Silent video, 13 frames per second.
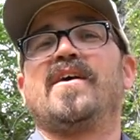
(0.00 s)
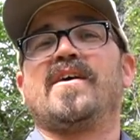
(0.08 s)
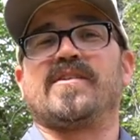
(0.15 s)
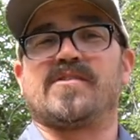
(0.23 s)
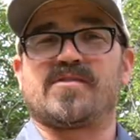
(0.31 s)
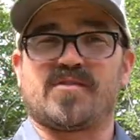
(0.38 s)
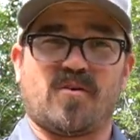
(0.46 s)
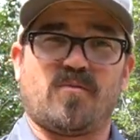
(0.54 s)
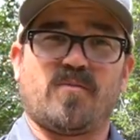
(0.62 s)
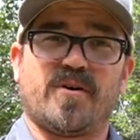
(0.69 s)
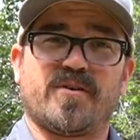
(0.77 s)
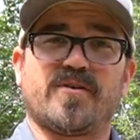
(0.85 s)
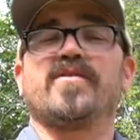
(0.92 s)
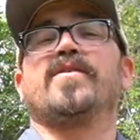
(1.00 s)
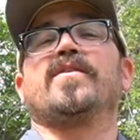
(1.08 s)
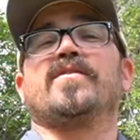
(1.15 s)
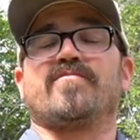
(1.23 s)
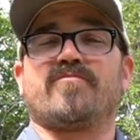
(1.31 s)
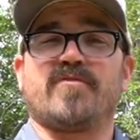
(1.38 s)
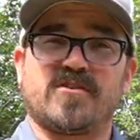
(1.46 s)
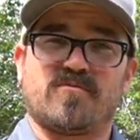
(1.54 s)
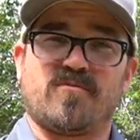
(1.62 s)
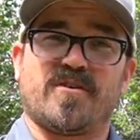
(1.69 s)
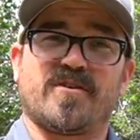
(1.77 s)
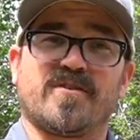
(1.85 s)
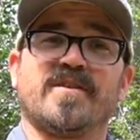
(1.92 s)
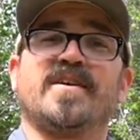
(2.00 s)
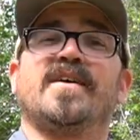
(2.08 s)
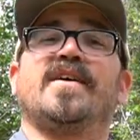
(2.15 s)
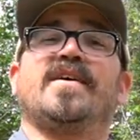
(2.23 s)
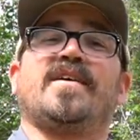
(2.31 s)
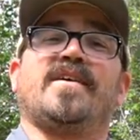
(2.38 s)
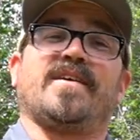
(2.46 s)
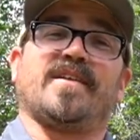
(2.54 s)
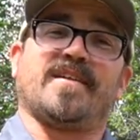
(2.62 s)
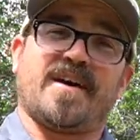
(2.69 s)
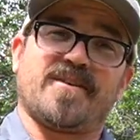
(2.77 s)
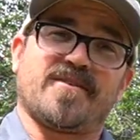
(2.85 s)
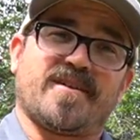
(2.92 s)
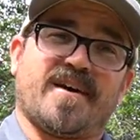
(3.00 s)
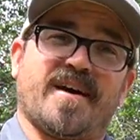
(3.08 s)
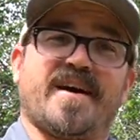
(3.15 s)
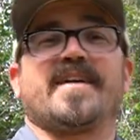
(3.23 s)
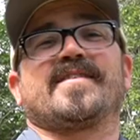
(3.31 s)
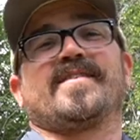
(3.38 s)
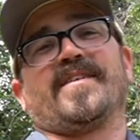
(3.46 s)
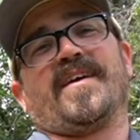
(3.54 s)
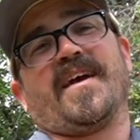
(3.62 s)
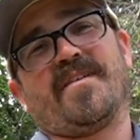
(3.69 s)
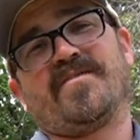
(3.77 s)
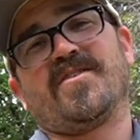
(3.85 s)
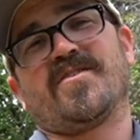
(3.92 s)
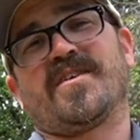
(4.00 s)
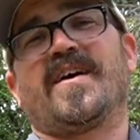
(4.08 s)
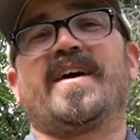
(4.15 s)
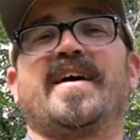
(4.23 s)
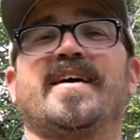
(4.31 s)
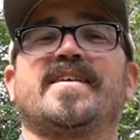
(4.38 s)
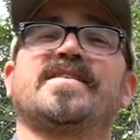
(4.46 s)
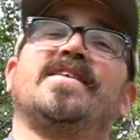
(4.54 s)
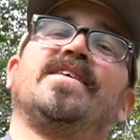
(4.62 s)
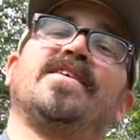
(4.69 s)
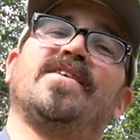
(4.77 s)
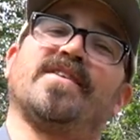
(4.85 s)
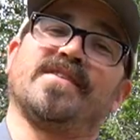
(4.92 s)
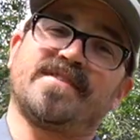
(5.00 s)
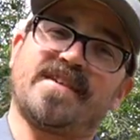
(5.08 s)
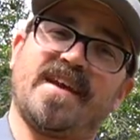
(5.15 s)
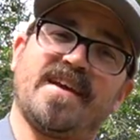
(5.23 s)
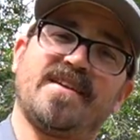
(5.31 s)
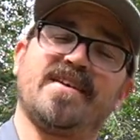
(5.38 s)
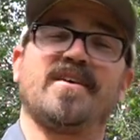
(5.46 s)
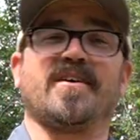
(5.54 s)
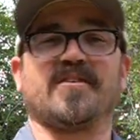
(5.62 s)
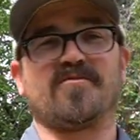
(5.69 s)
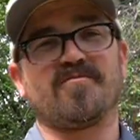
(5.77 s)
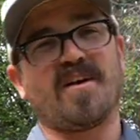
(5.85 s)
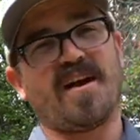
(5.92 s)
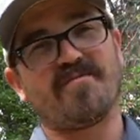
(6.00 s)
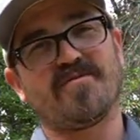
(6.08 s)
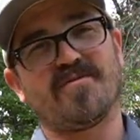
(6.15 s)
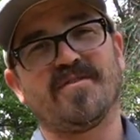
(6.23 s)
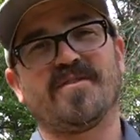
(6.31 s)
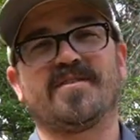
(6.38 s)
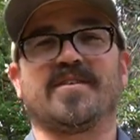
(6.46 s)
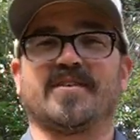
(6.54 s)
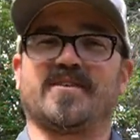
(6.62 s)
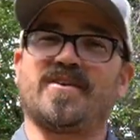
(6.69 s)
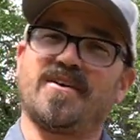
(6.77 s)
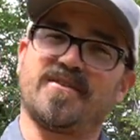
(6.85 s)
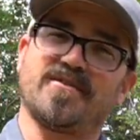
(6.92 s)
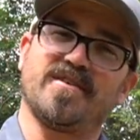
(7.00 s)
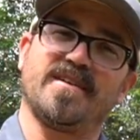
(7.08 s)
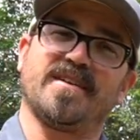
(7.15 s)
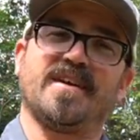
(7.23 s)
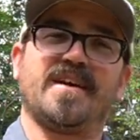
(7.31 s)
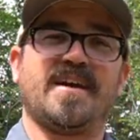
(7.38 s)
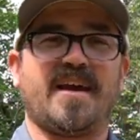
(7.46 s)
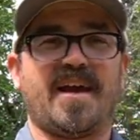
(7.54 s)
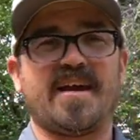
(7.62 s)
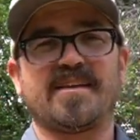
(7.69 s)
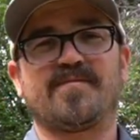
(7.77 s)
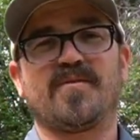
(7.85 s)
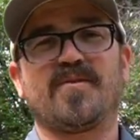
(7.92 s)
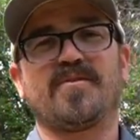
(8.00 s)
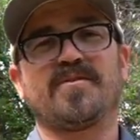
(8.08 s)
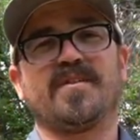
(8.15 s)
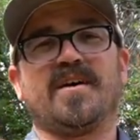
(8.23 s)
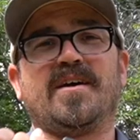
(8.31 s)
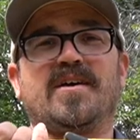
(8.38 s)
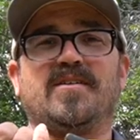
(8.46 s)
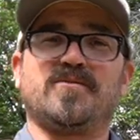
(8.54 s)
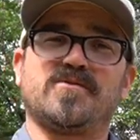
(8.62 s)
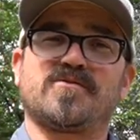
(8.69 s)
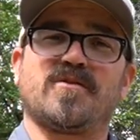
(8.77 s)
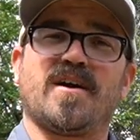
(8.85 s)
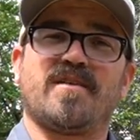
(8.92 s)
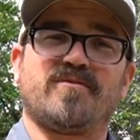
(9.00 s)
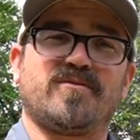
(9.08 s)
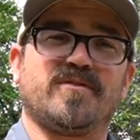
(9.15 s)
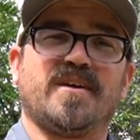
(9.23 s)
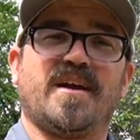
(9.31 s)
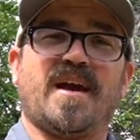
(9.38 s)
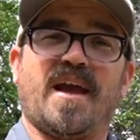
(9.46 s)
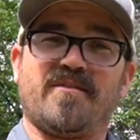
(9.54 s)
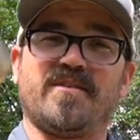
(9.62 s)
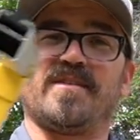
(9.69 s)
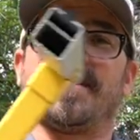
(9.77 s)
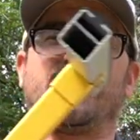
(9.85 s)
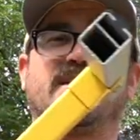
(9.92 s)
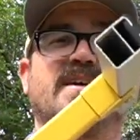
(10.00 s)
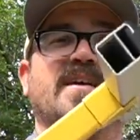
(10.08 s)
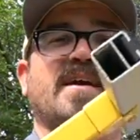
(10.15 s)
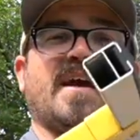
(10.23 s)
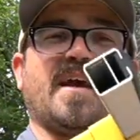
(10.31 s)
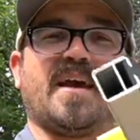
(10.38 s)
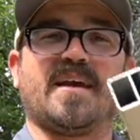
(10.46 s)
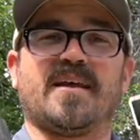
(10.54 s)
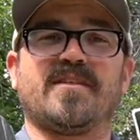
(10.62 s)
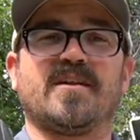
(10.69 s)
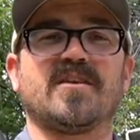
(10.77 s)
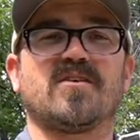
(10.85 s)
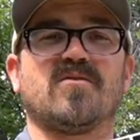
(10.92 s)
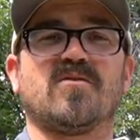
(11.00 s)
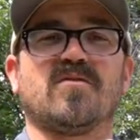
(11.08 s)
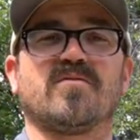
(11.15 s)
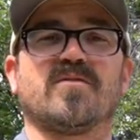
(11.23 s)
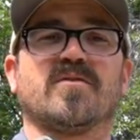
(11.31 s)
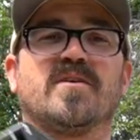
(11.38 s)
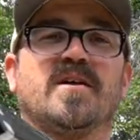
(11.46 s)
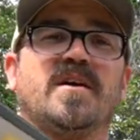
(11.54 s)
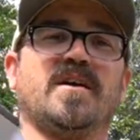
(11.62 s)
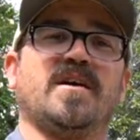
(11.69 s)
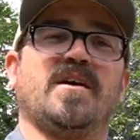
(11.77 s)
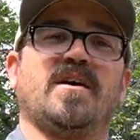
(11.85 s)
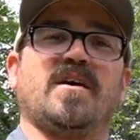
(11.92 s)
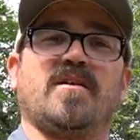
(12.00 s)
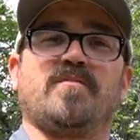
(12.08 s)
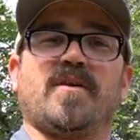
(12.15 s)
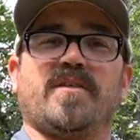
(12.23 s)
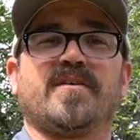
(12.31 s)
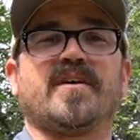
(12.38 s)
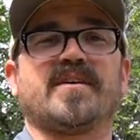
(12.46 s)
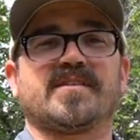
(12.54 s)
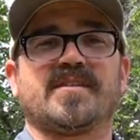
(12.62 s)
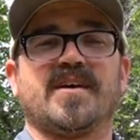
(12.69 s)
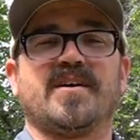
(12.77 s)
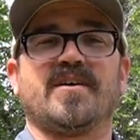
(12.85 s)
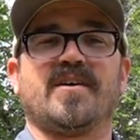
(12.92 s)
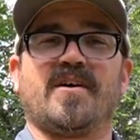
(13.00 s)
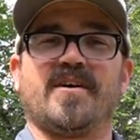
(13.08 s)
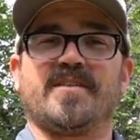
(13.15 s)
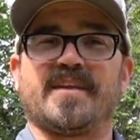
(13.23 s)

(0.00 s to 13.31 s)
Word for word: in salt water and fresh water on lighter kayaks, on heavier kayaks, on sand, on gravel, on concrete, asphalt, loose gravel, everything. And I thought I'd go over uh, my thoughts on